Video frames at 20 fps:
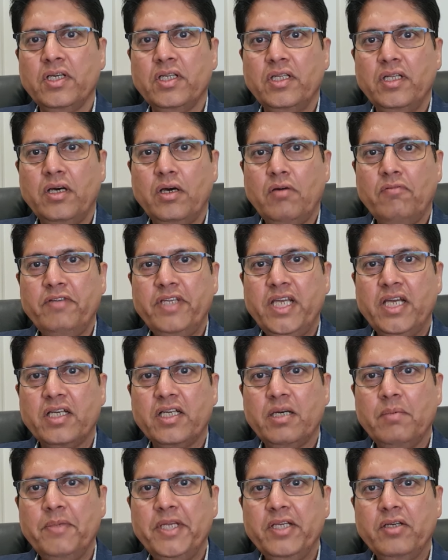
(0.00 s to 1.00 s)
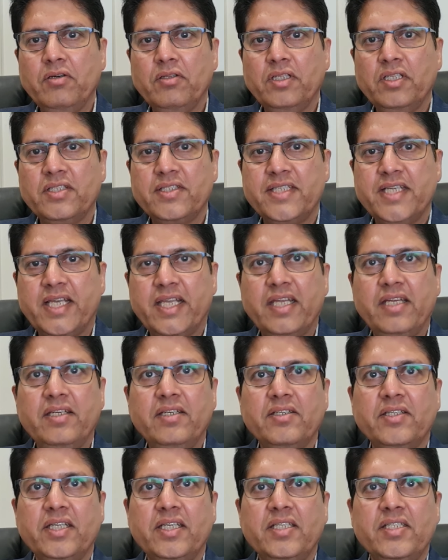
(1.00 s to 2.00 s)
Now we are coming on the
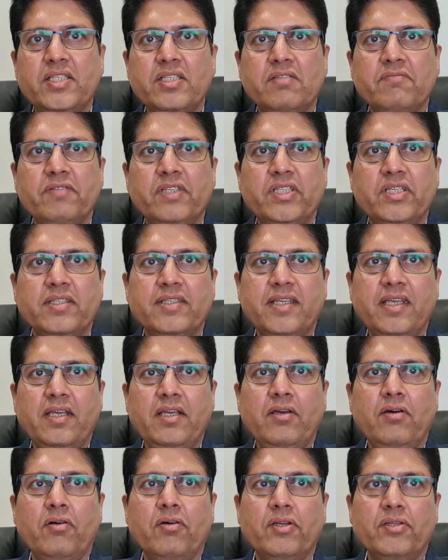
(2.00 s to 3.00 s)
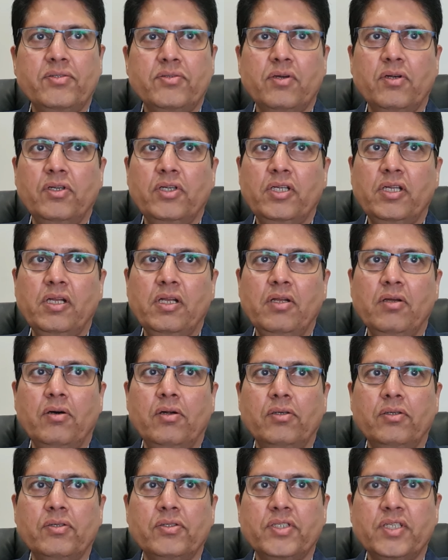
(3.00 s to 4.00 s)
second test, which is a horizontal
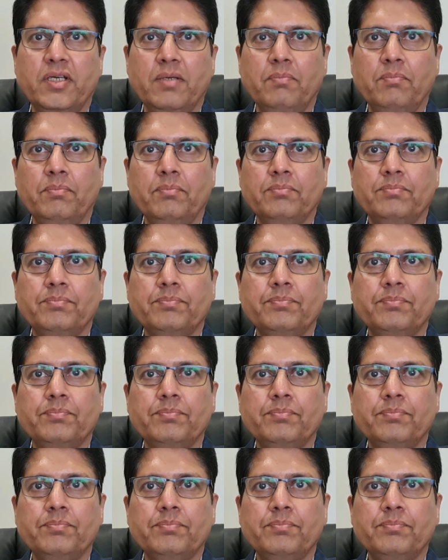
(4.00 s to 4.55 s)
auto sum.